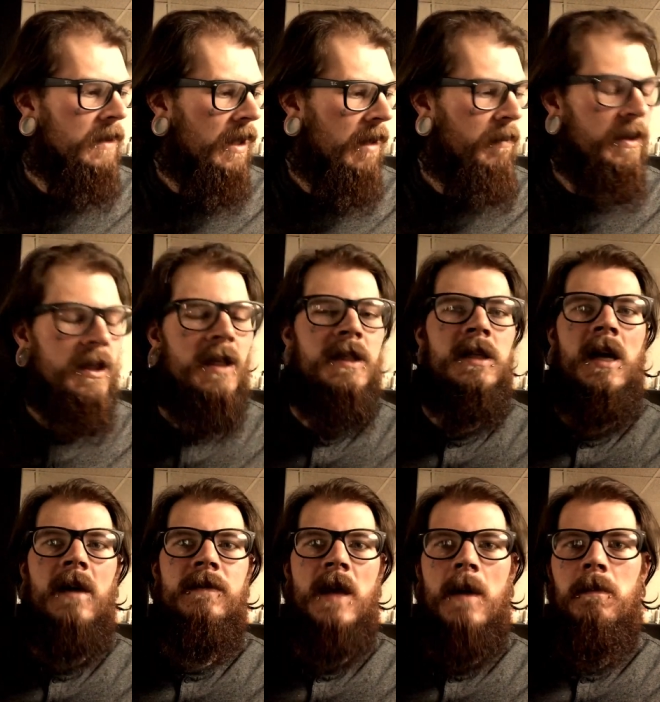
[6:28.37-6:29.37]
It doesn't
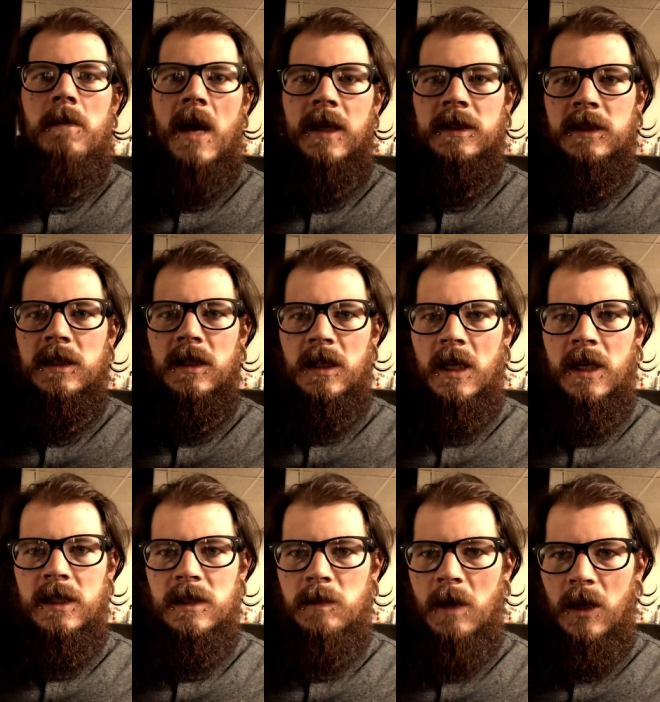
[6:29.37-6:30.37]
have that
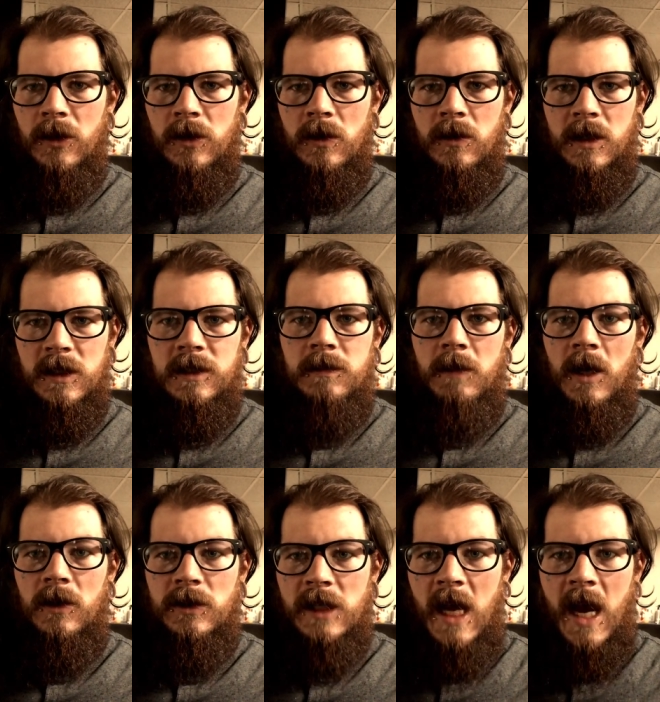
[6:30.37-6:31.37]
medicine-like smell to it. It
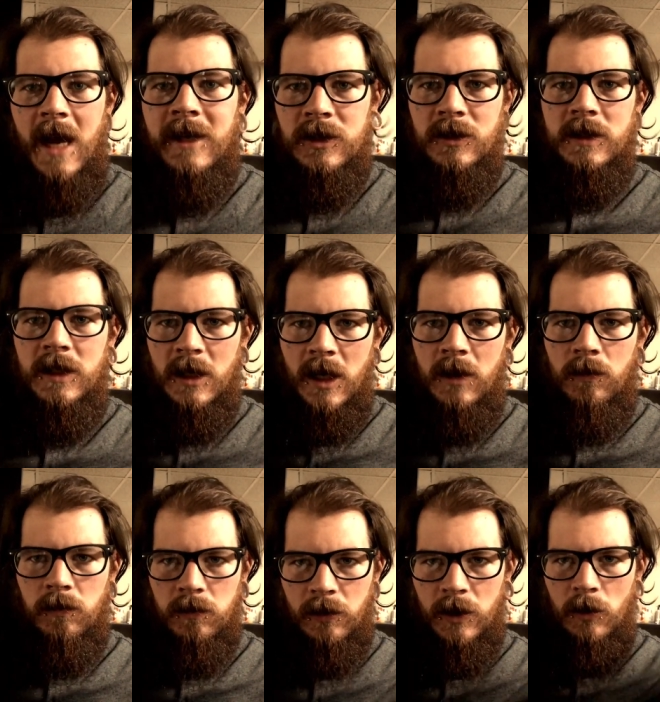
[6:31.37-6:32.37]
smells actually like
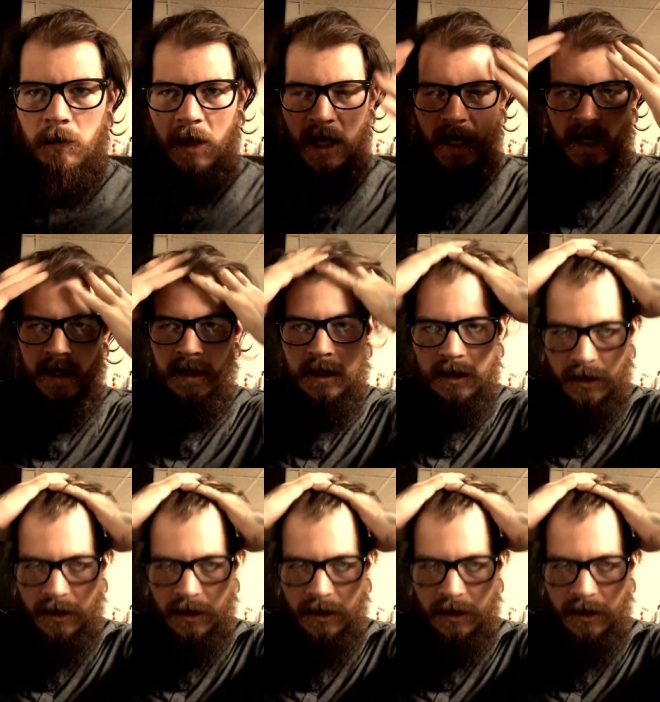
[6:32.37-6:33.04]
real pine.